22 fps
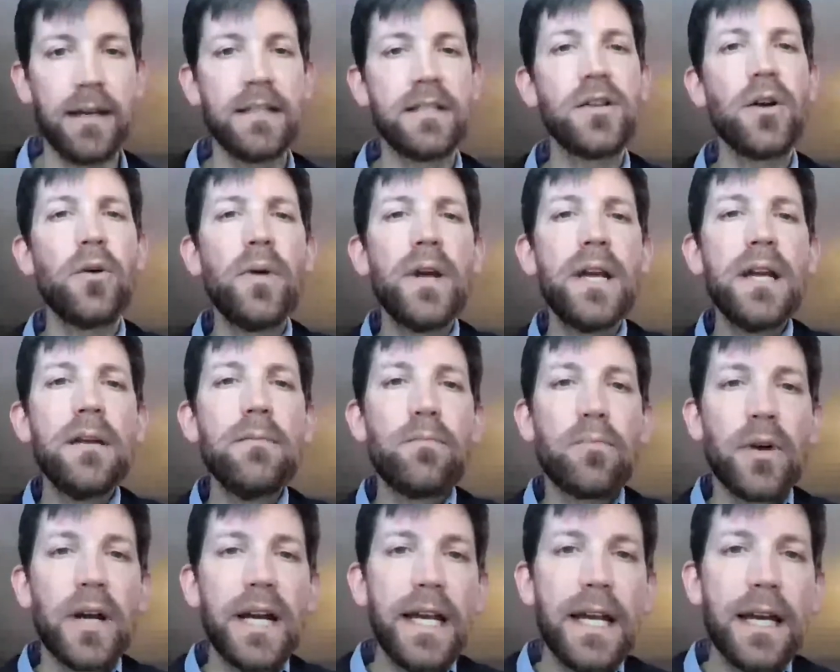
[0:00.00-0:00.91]
And so we can
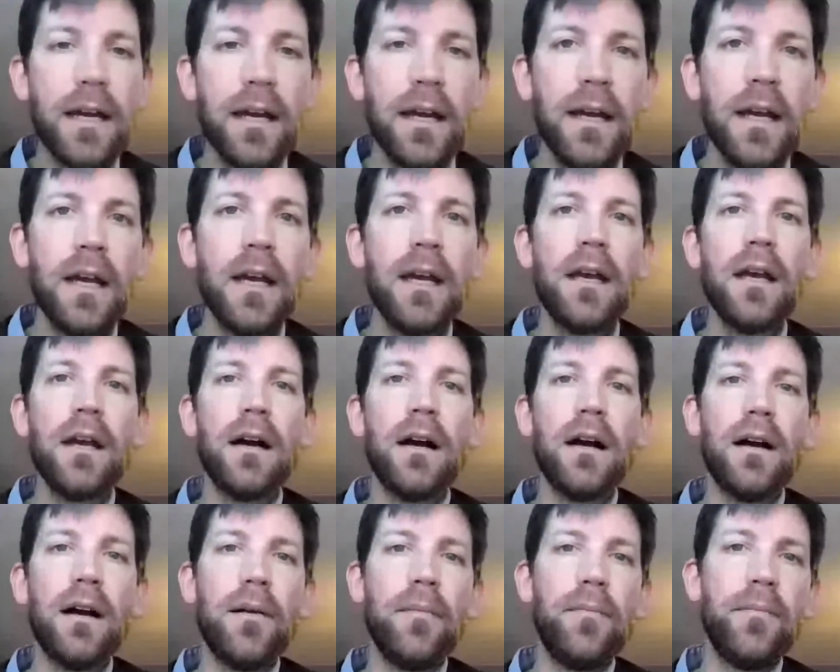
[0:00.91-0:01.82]
break
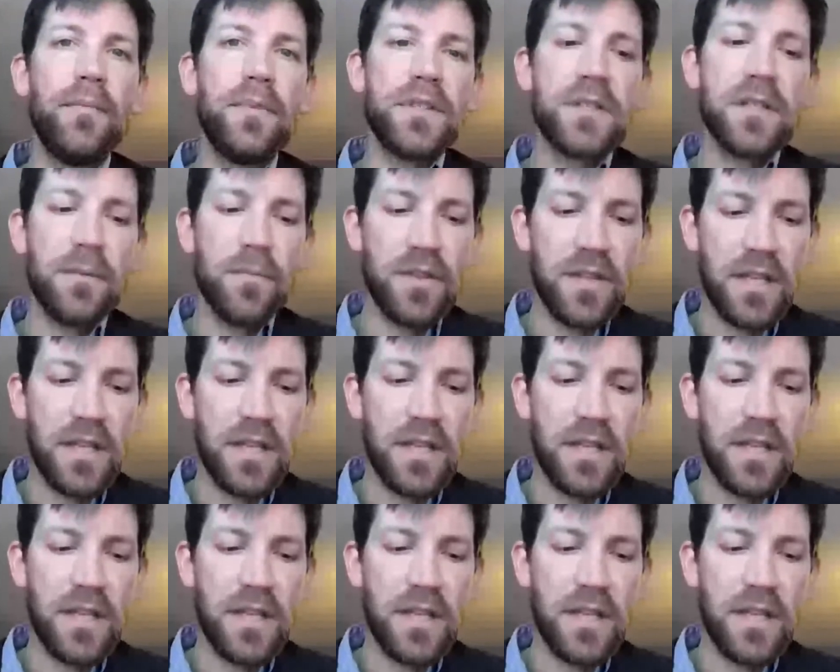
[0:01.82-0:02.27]
some